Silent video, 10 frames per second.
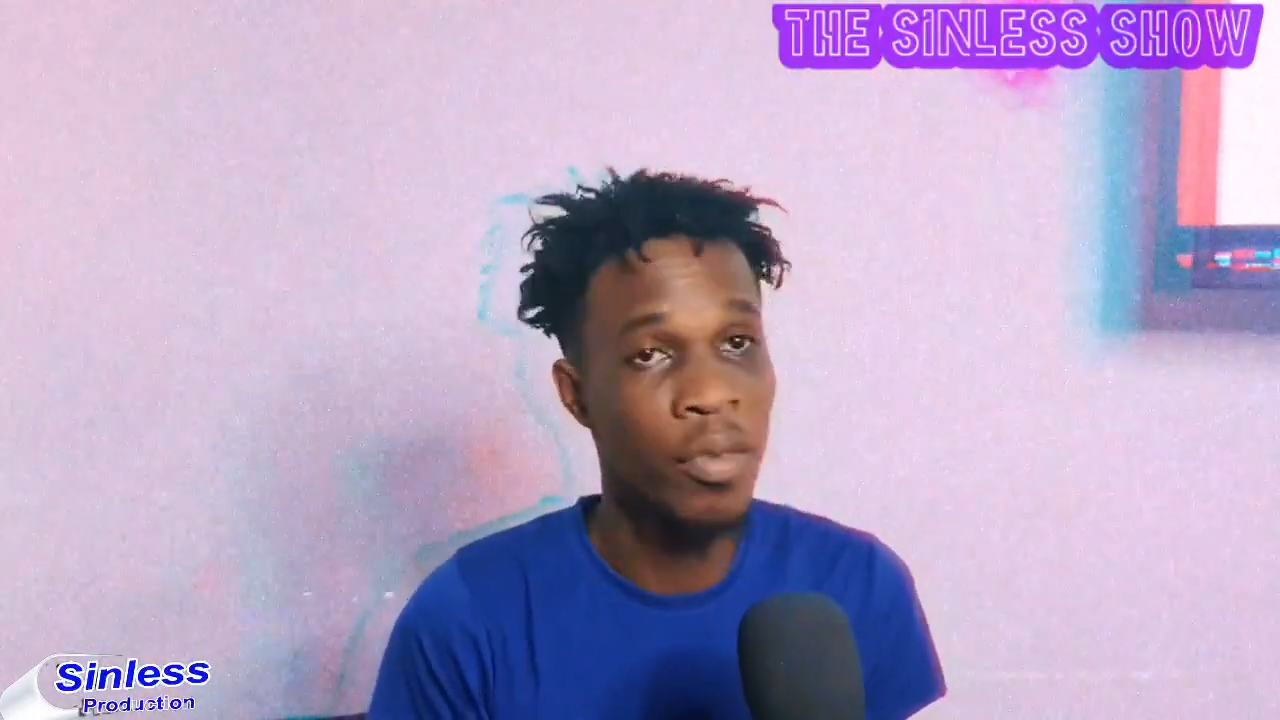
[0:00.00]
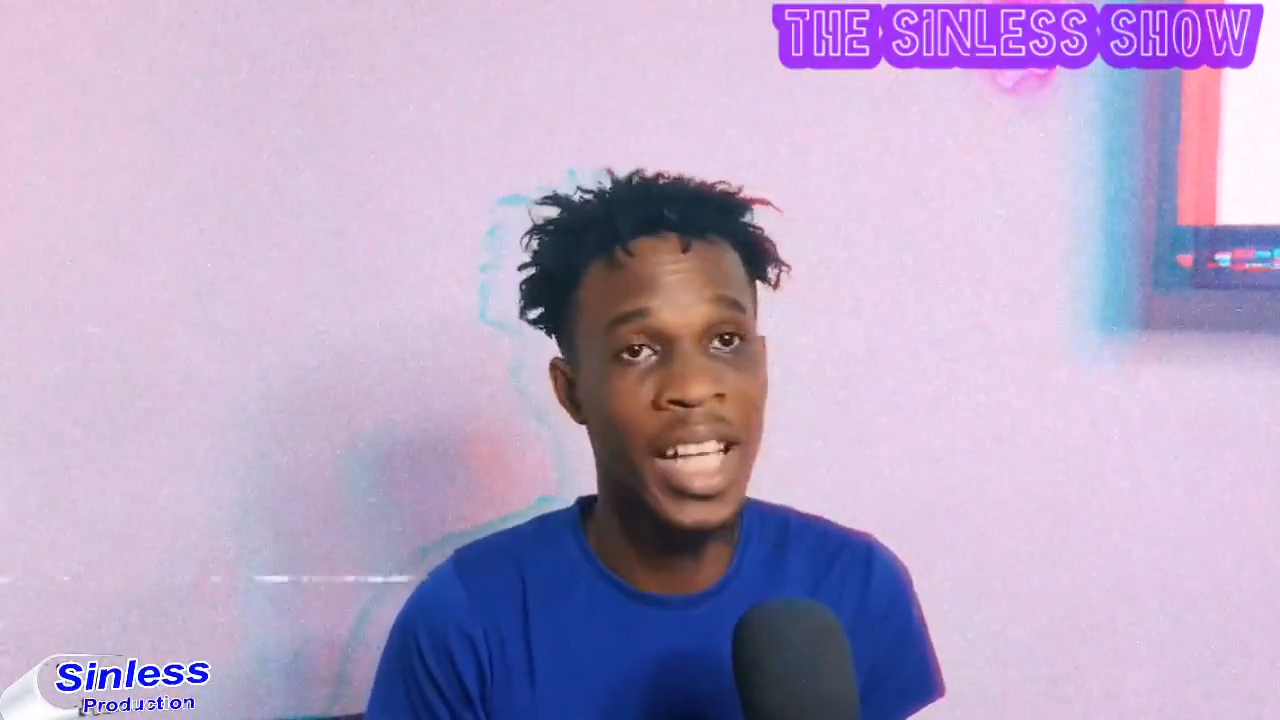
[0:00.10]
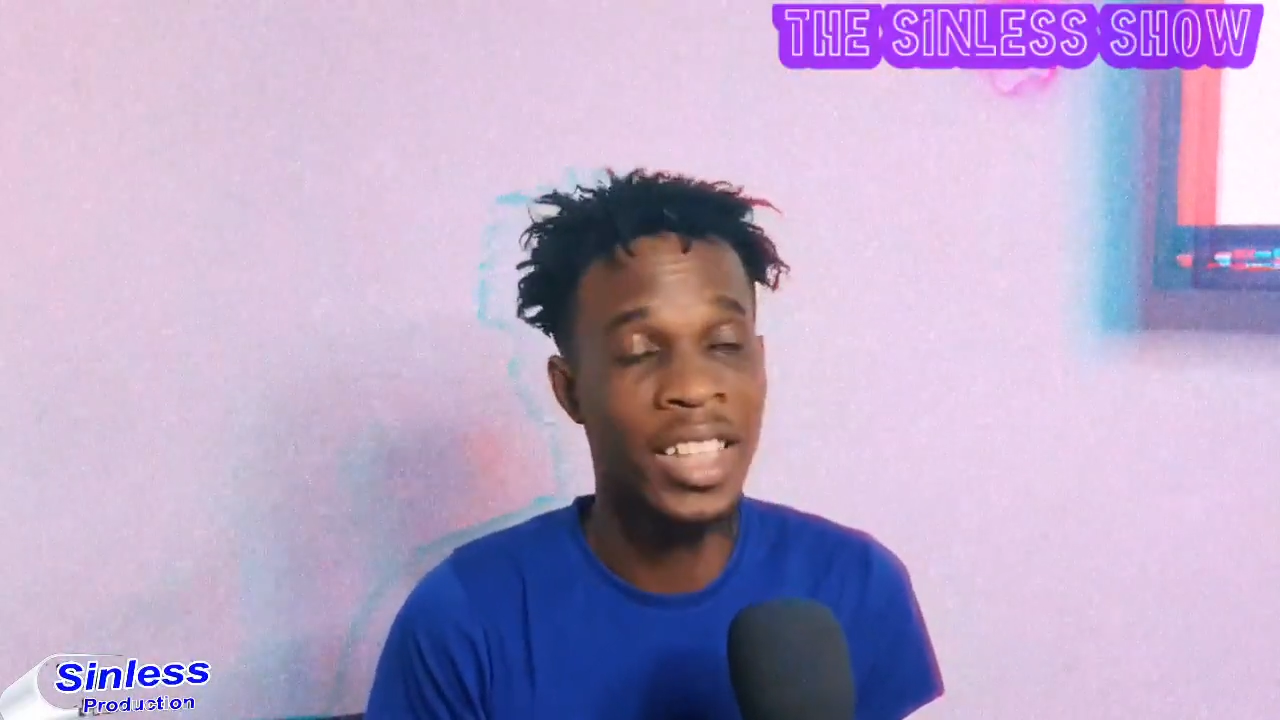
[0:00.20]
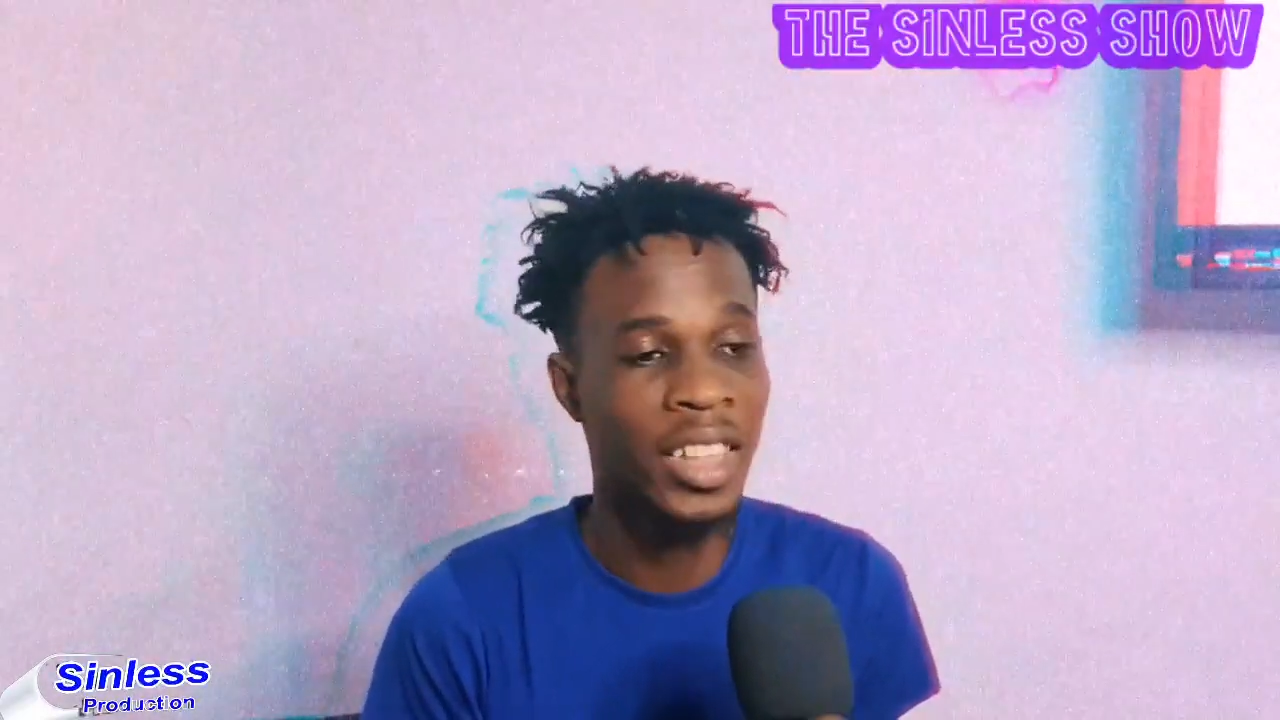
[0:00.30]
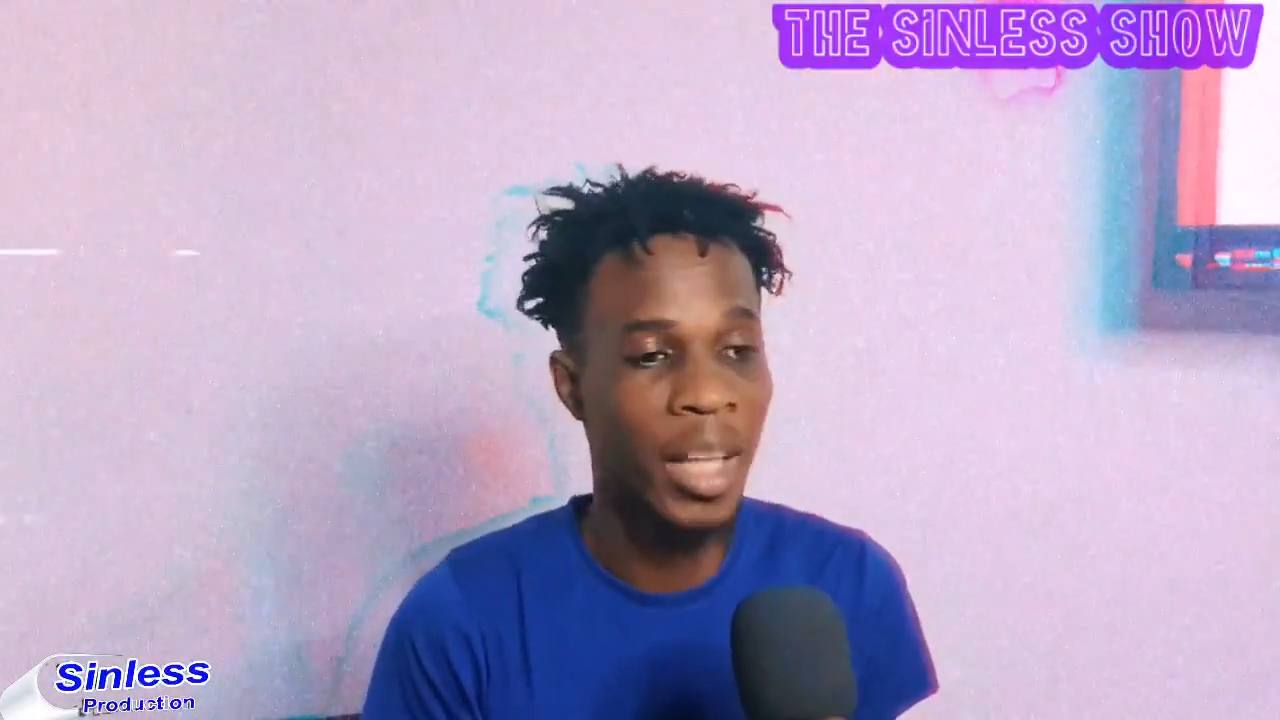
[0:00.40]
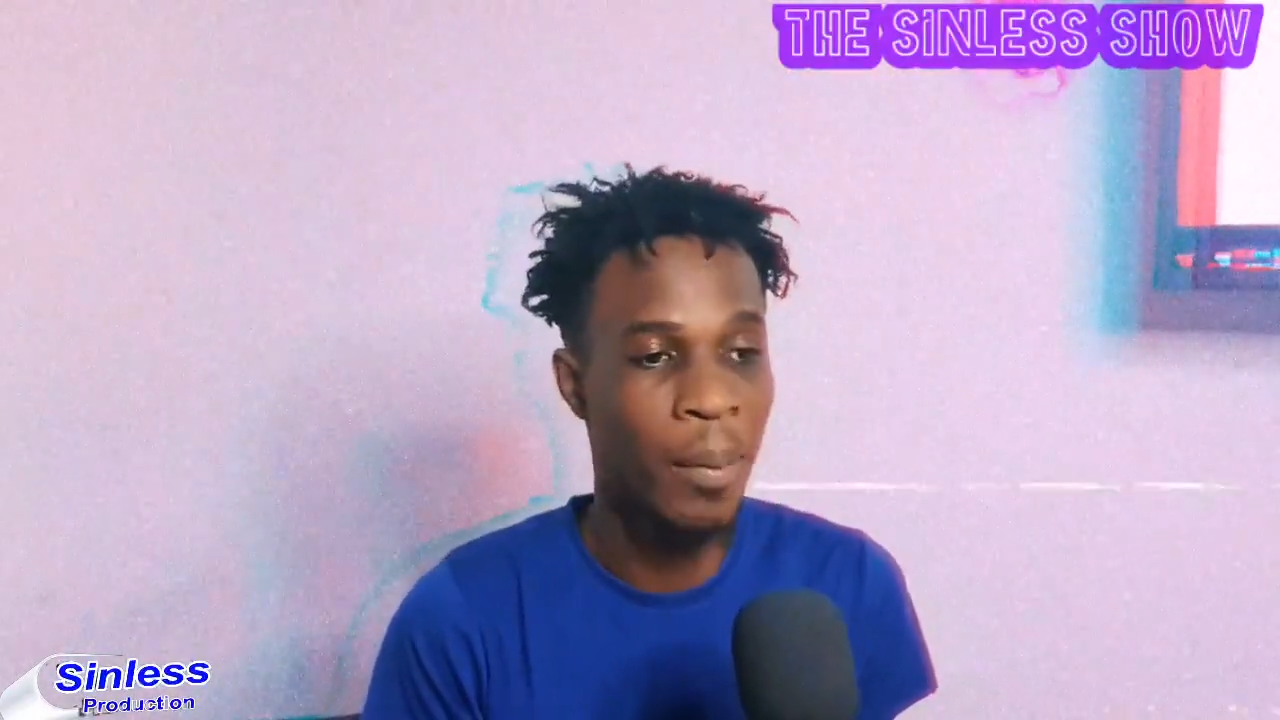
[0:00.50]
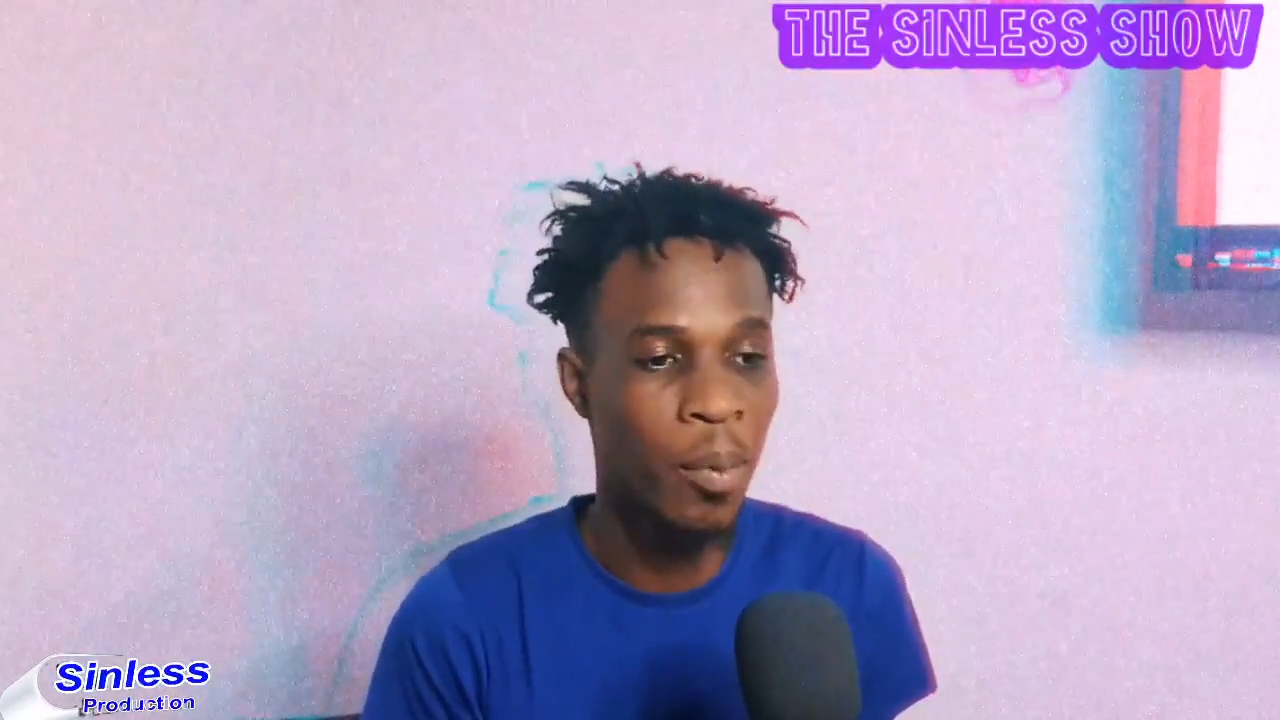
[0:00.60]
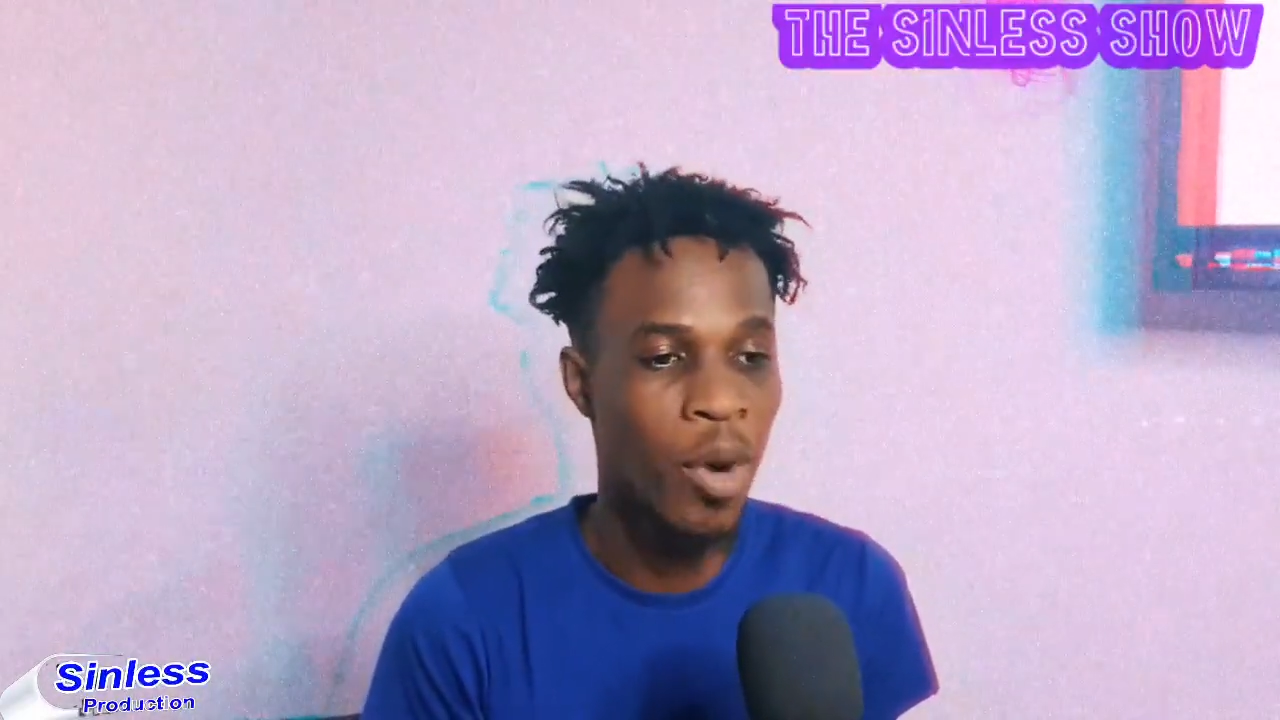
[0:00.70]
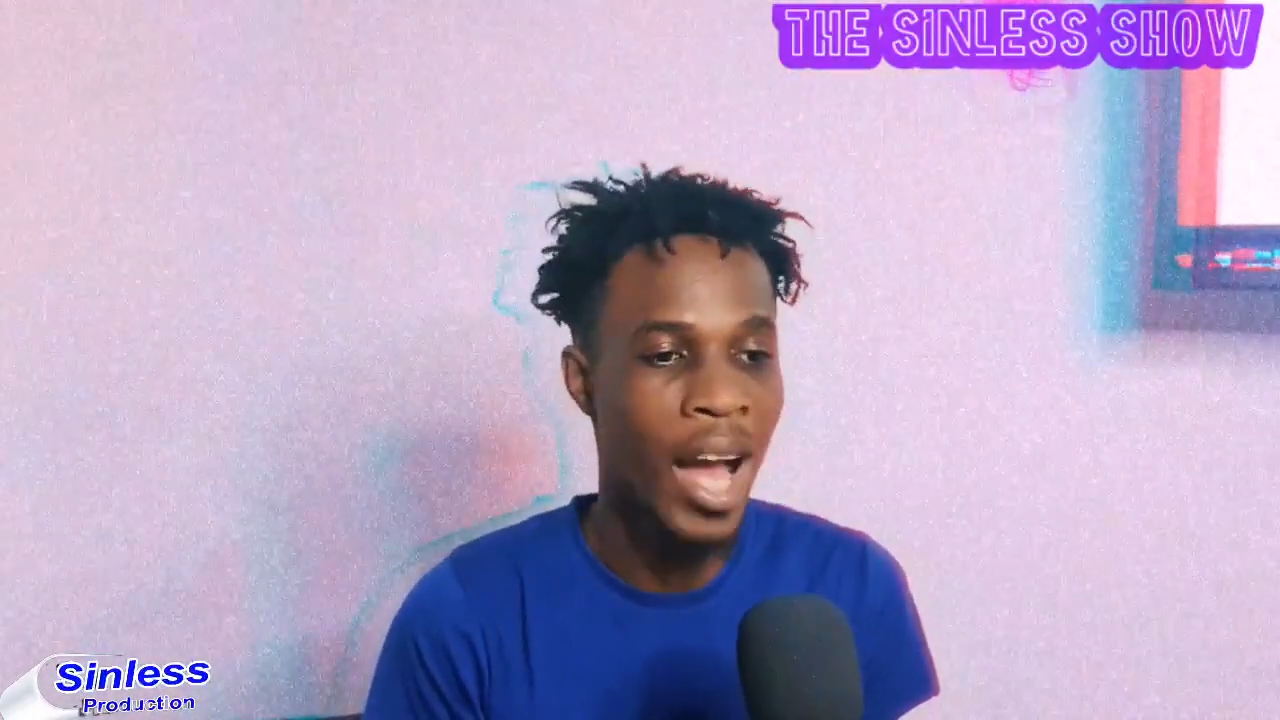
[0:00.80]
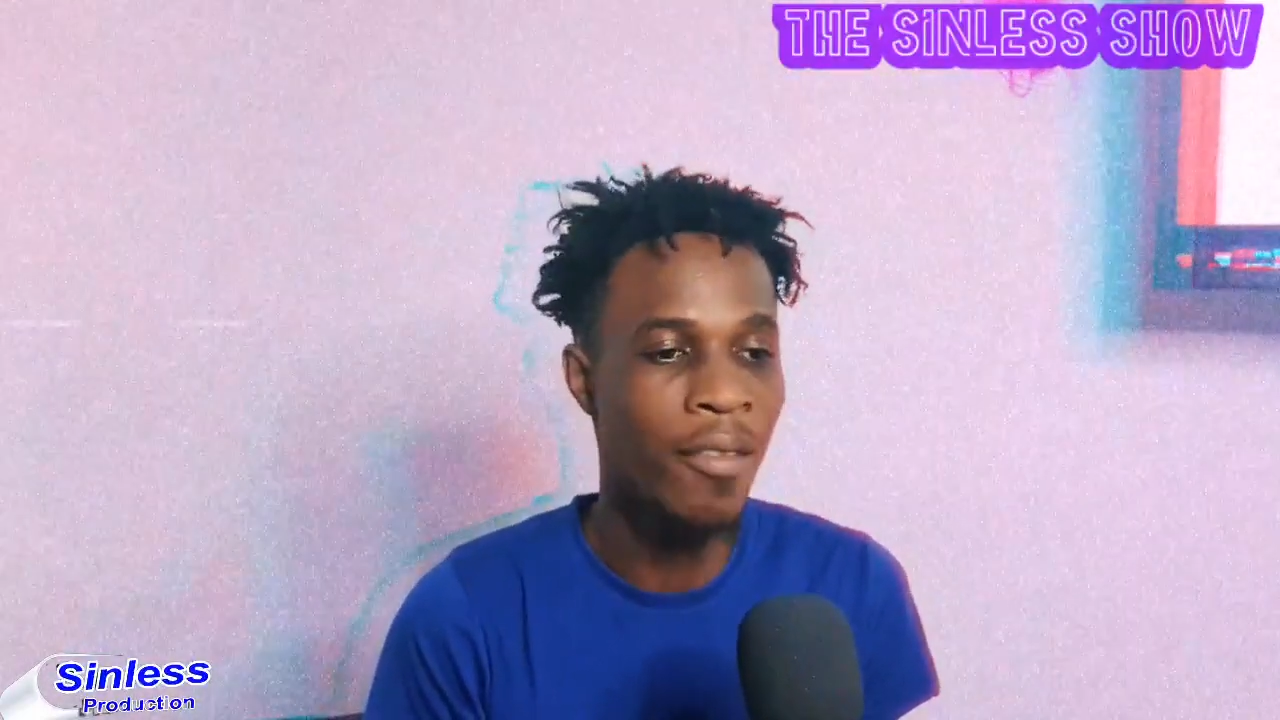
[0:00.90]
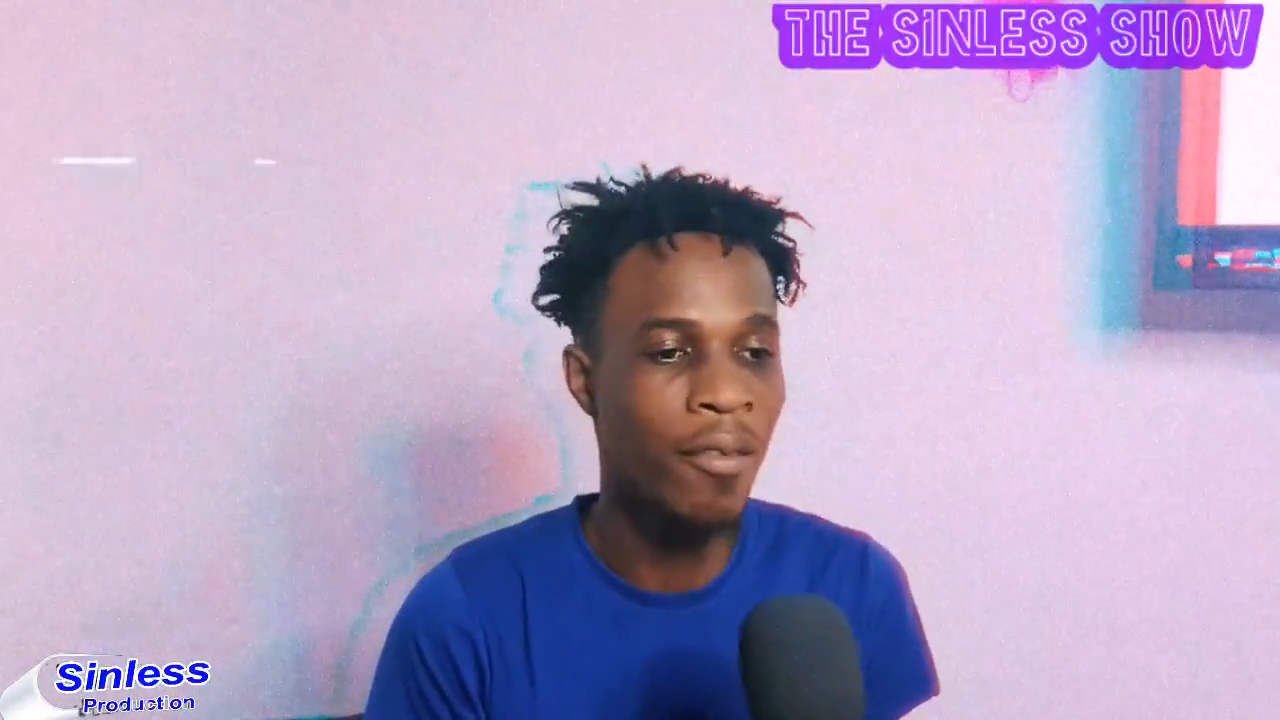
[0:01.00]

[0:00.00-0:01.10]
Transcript: Talking about Black Sheep,